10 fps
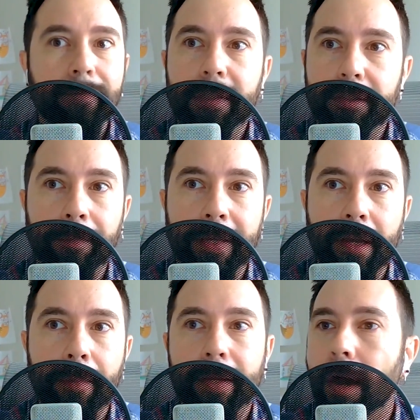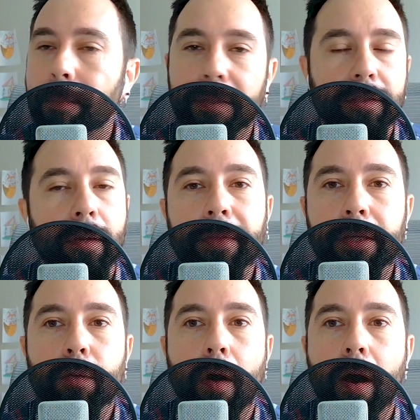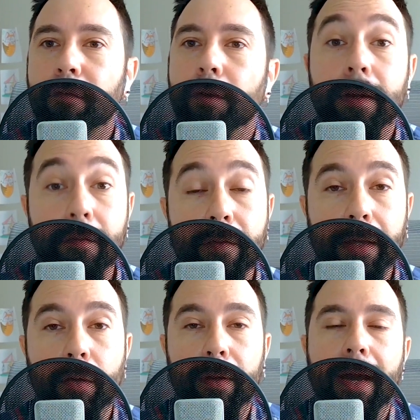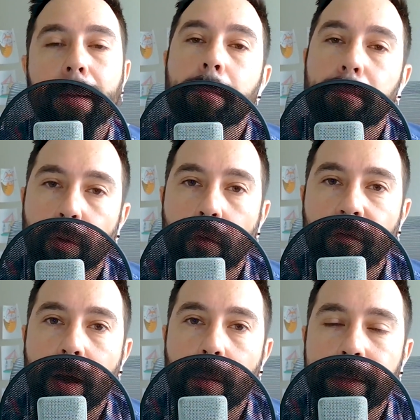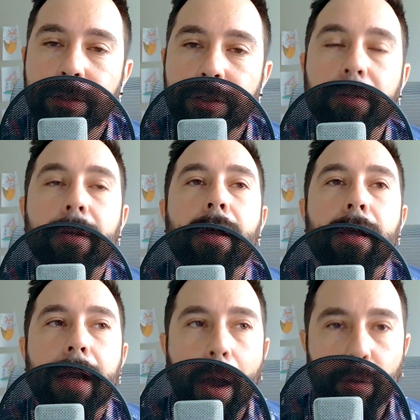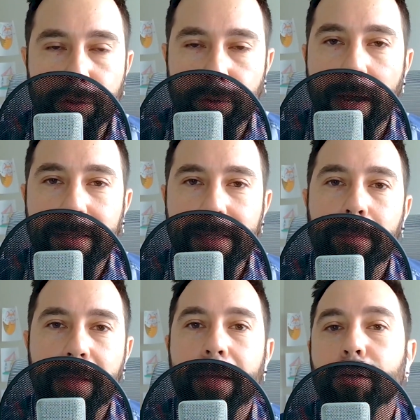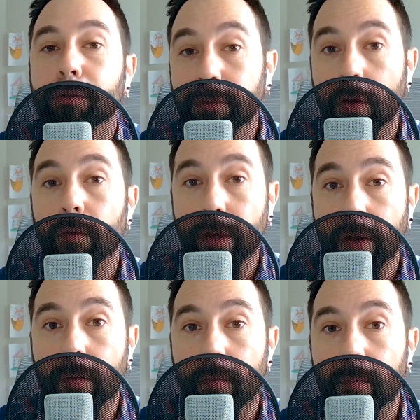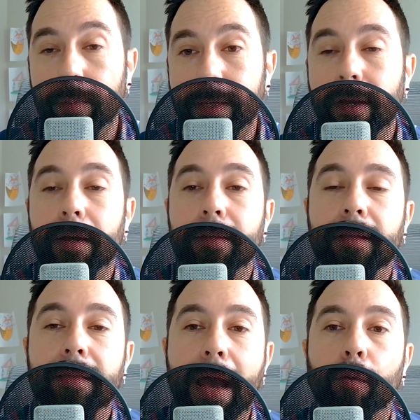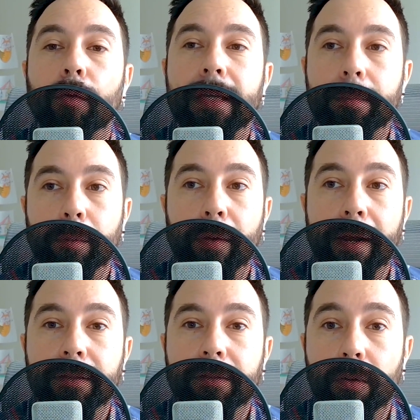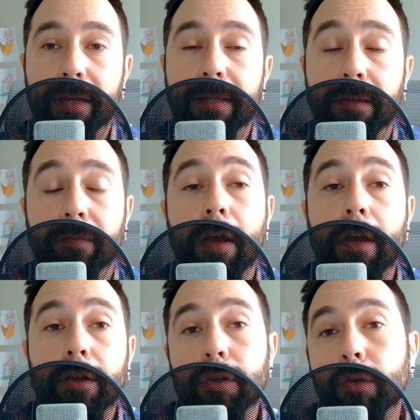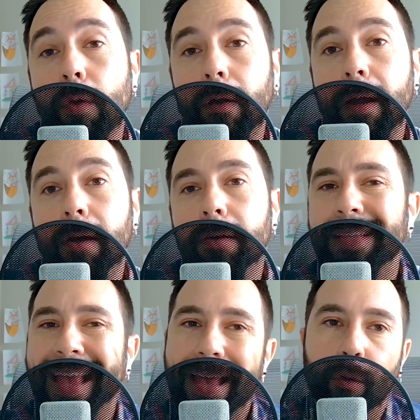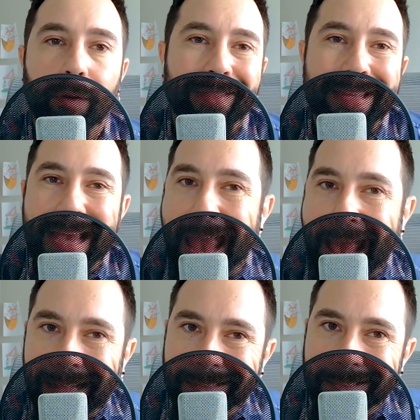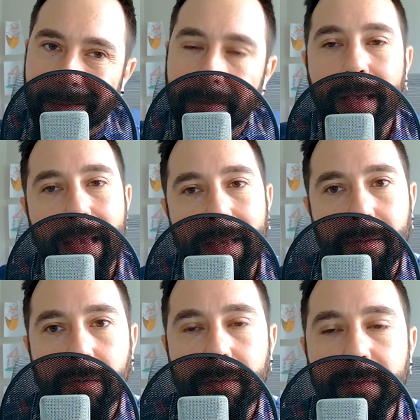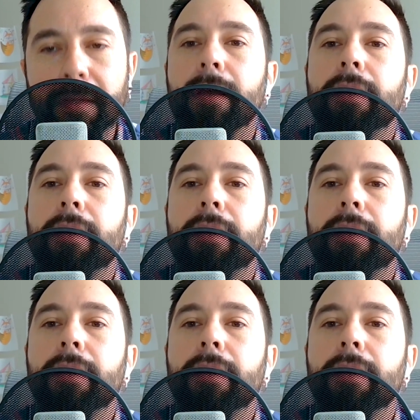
something coming up, something you offer, an event going on. Profile picture, I would try to keep that your logo because that will keep your brands cohesive. U R Ls or the at handles,